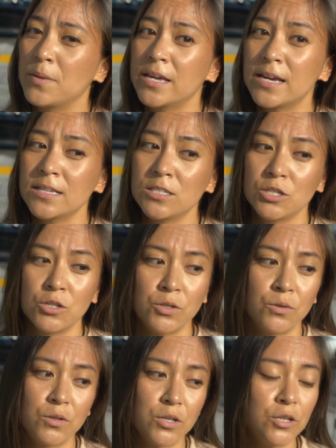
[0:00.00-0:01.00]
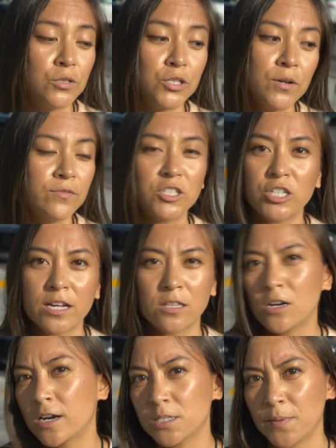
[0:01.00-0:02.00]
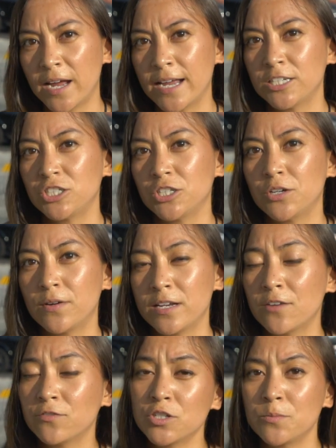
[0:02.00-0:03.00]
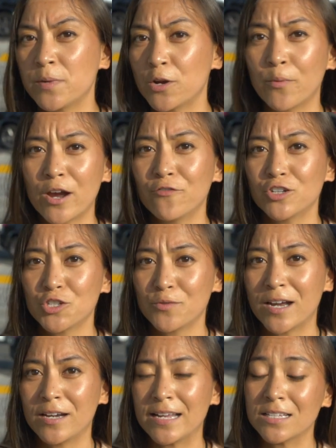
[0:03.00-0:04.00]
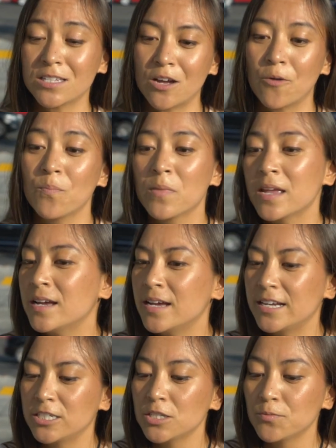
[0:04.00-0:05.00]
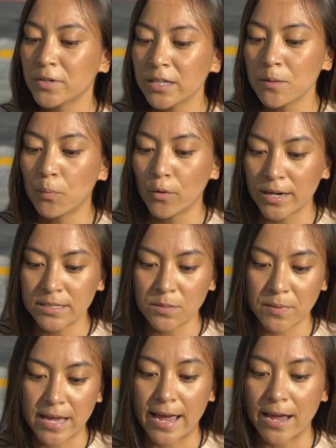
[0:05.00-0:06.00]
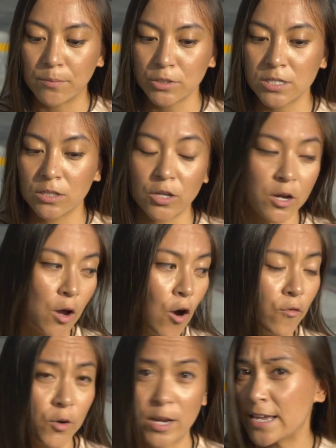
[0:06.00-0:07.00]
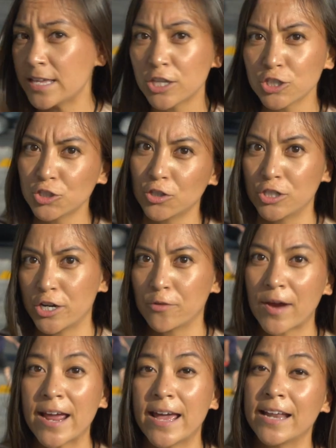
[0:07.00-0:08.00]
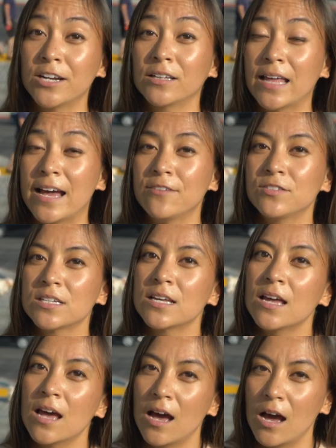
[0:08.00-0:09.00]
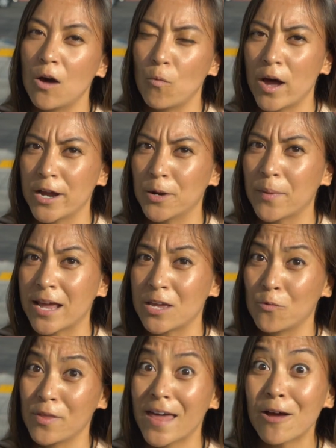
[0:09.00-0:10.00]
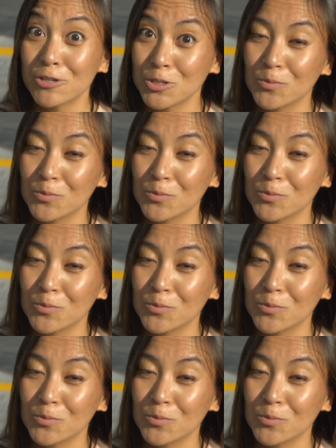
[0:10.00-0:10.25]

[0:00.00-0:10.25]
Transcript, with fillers: because you, you do have to check the cars behind you and you have to be aware of your surroundings. So it's just really important to be able to look over either shoulder, your right and your left, while you're biking without